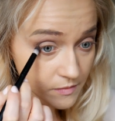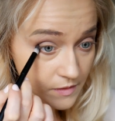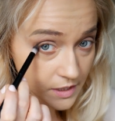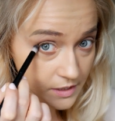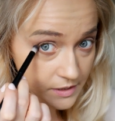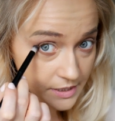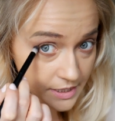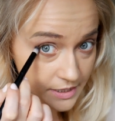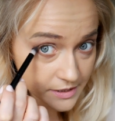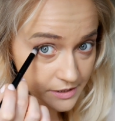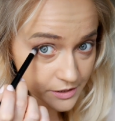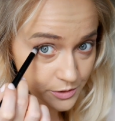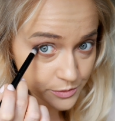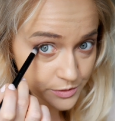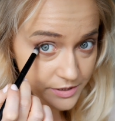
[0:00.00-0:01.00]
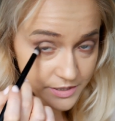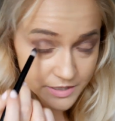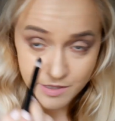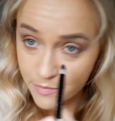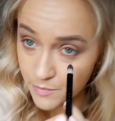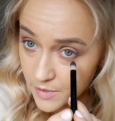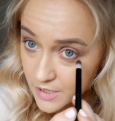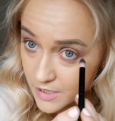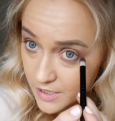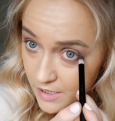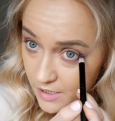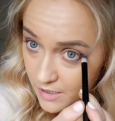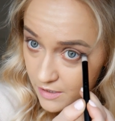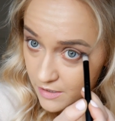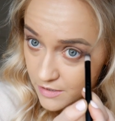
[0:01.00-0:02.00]
And then the corners meet
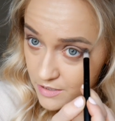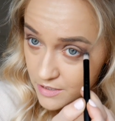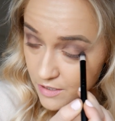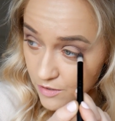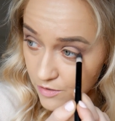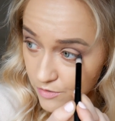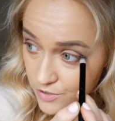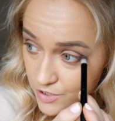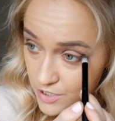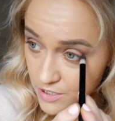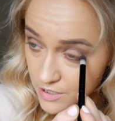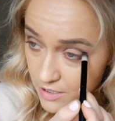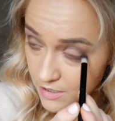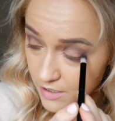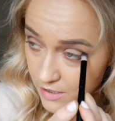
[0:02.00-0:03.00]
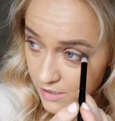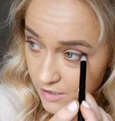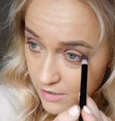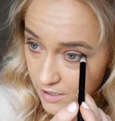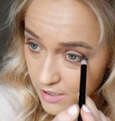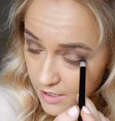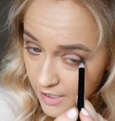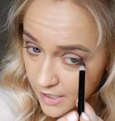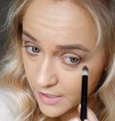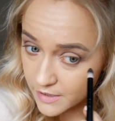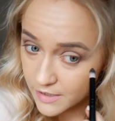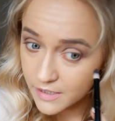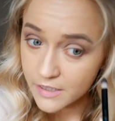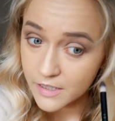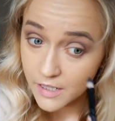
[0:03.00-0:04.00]
here, so just connect
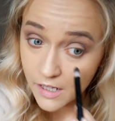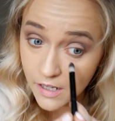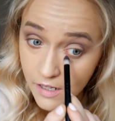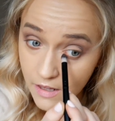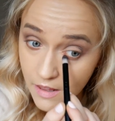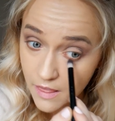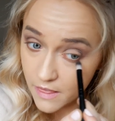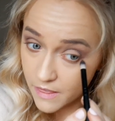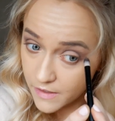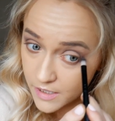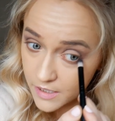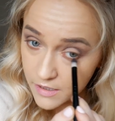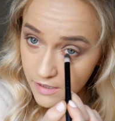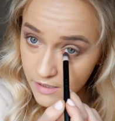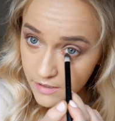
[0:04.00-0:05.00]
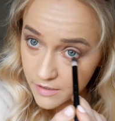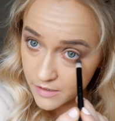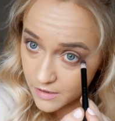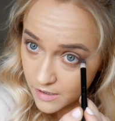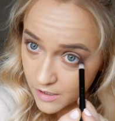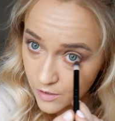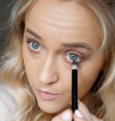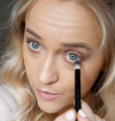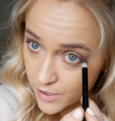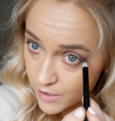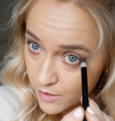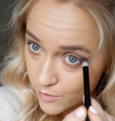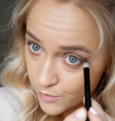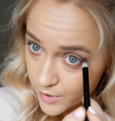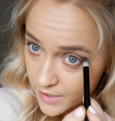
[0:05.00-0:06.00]
the
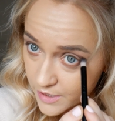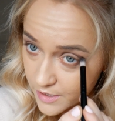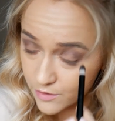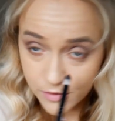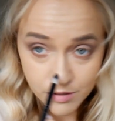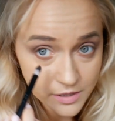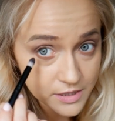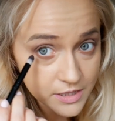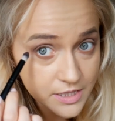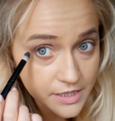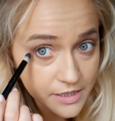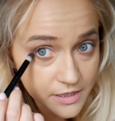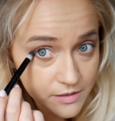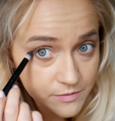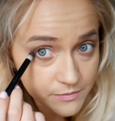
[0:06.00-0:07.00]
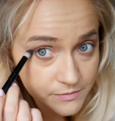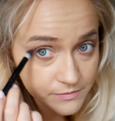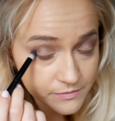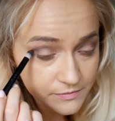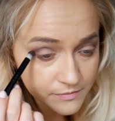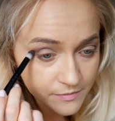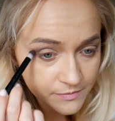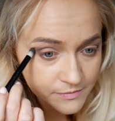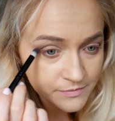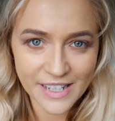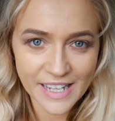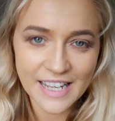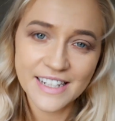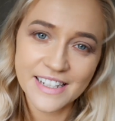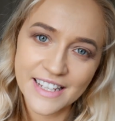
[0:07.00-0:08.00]
lower with the corners here,
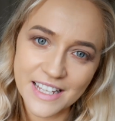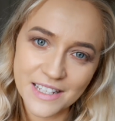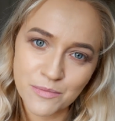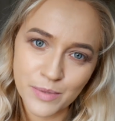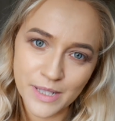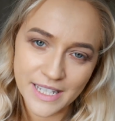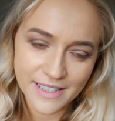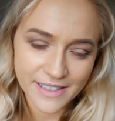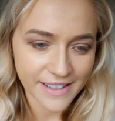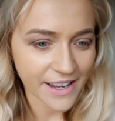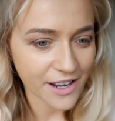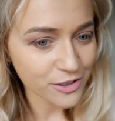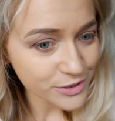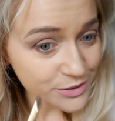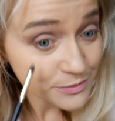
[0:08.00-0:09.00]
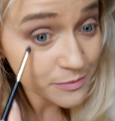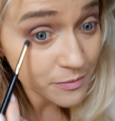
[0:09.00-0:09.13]
and again blend it out.